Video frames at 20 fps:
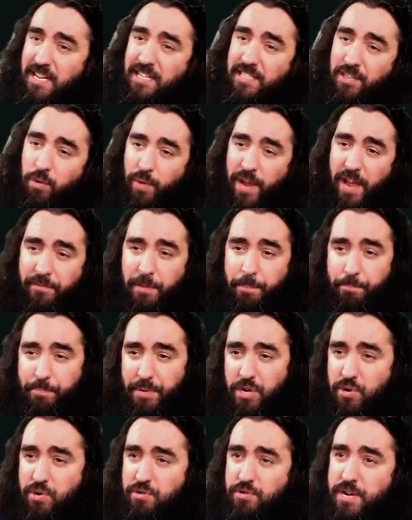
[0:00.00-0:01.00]
So we have the
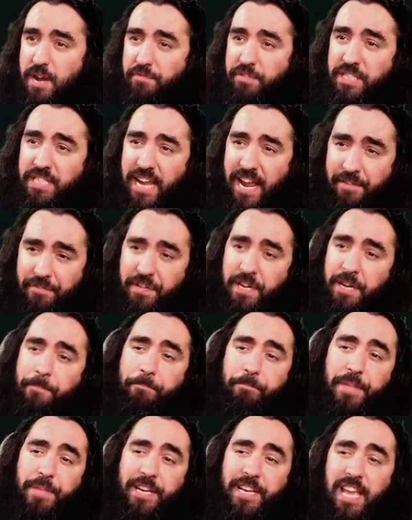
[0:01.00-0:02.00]
Boon of Safety.
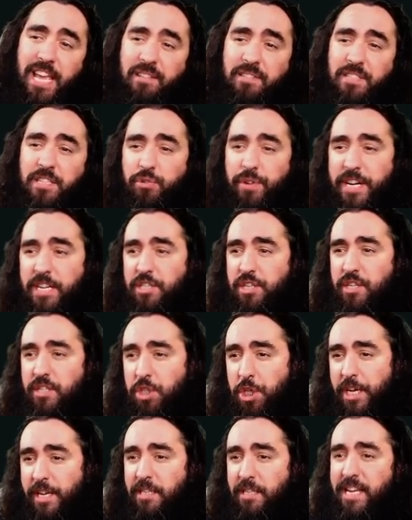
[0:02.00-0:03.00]
It gives the creature a
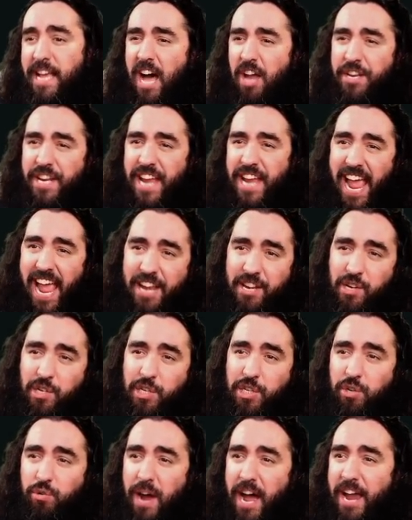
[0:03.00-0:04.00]
shield counter and you
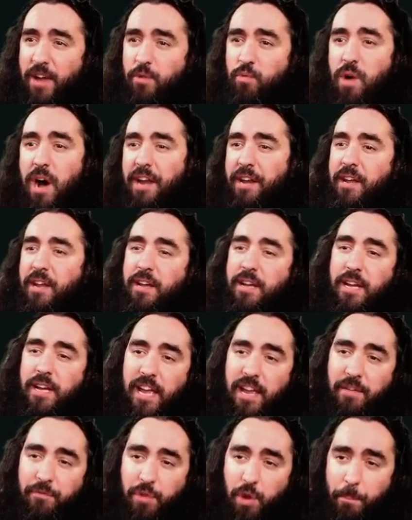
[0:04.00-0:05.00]
scry one.
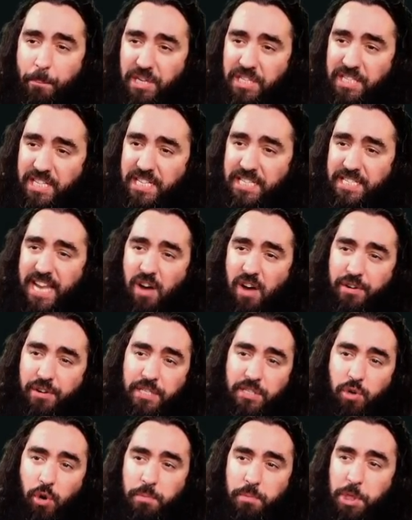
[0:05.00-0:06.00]
If you put this now on the
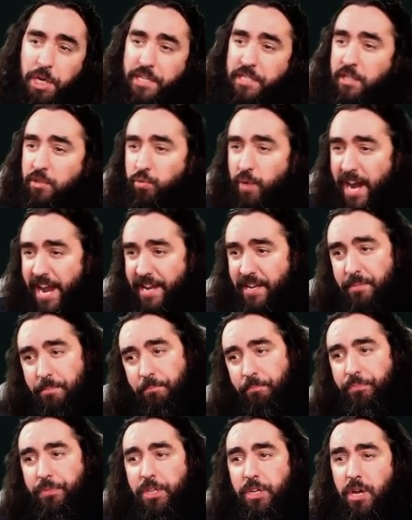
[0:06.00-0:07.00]
Stormchaser Drake,
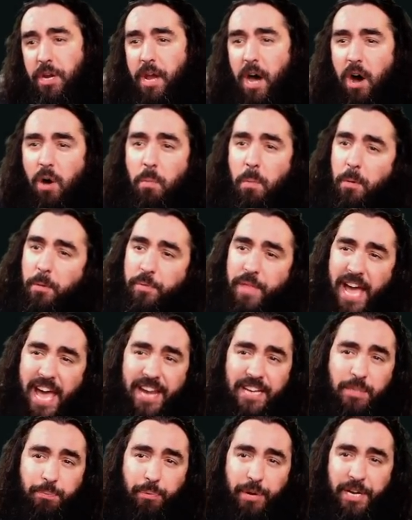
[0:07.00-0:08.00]
you know,
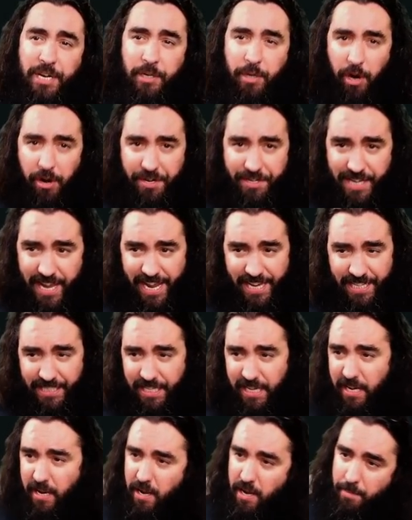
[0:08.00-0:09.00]
that is pretty darn
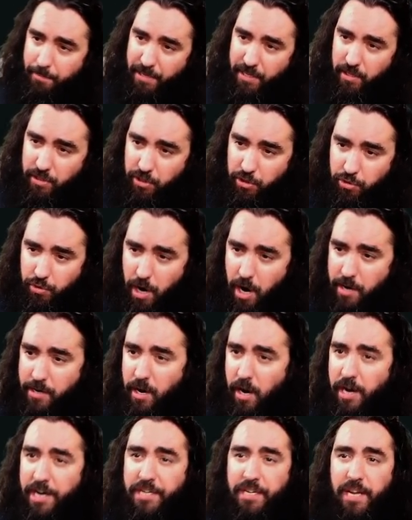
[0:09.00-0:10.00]
tasty, because you draw a
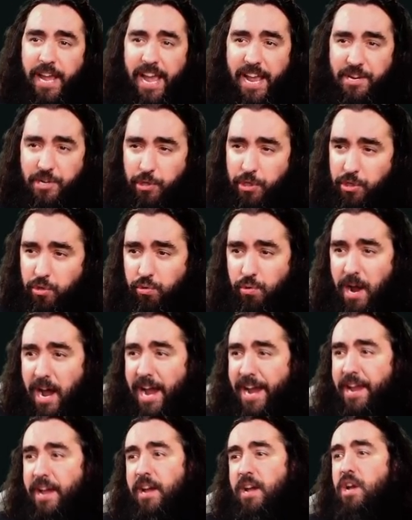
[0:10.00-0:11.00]
card and you
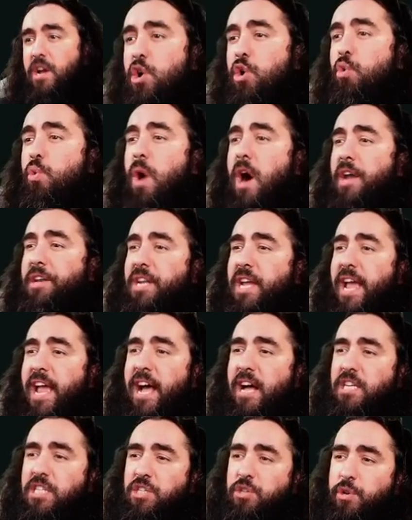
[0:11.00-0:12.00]
scry. What
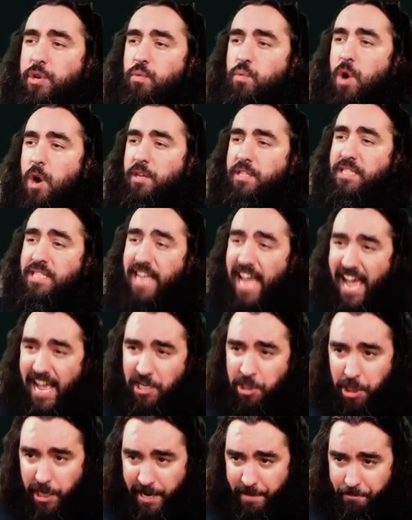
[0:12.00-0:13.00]
else do you want?
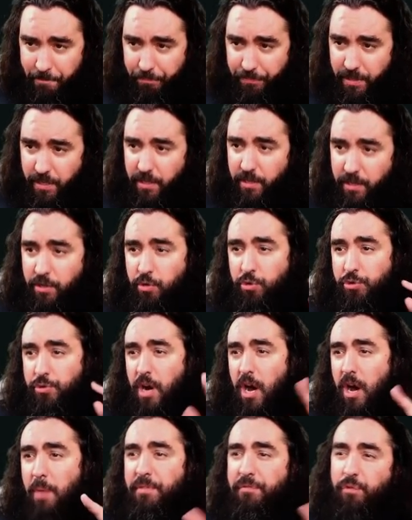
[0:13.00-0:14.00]
Sadly, you
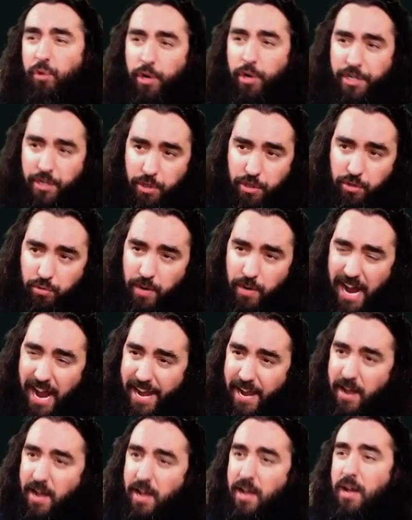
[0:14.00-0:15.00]
draw before you
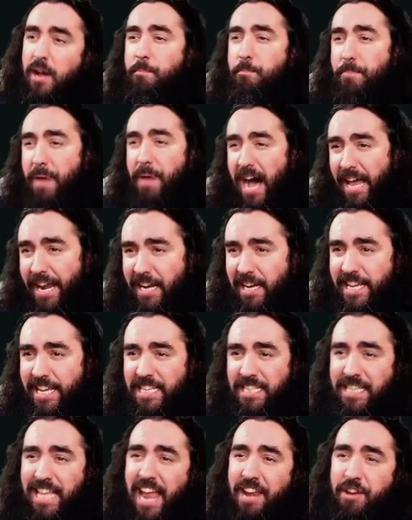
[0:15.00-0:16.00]
scry, but at
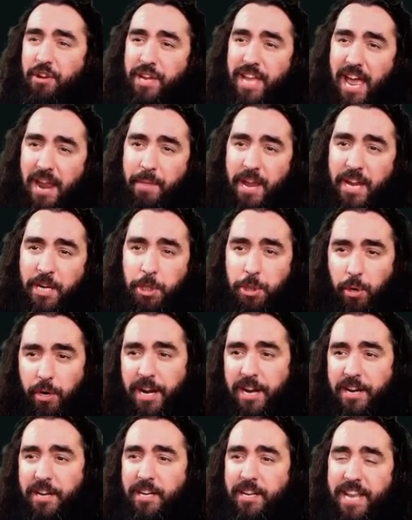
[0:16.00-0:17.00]
least then you can make sure
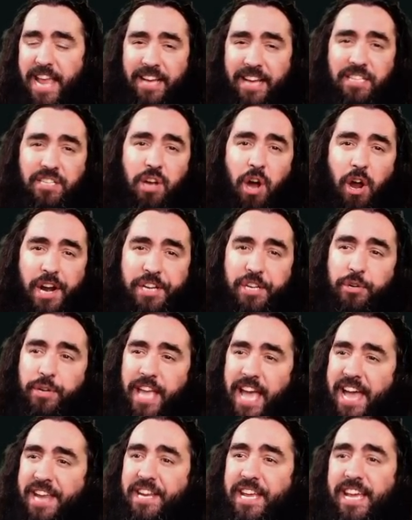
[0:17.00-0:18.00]
that the next card you
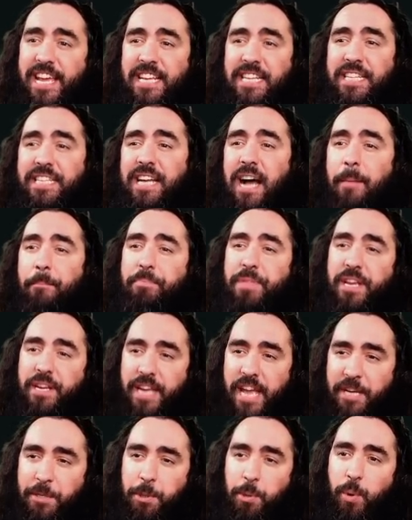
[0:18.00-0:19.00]
get is something
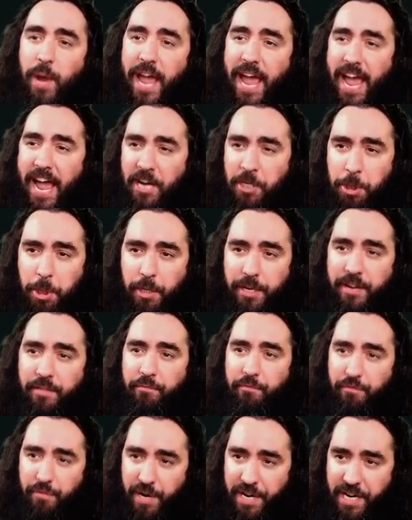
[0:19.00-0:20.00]
that you actually
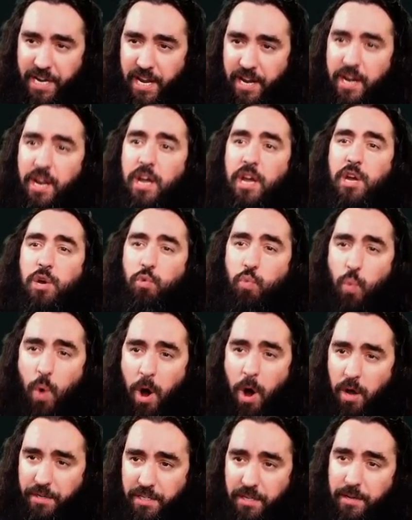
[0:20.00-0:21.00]
freaking
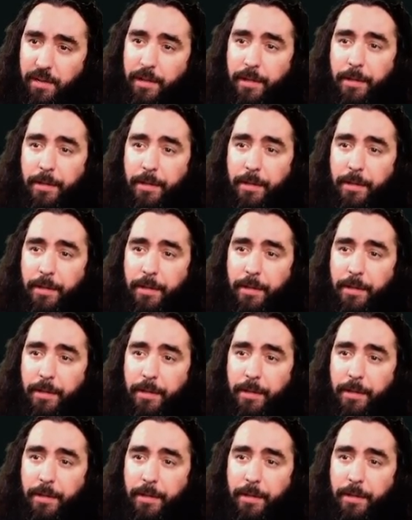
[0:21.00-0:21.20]
want.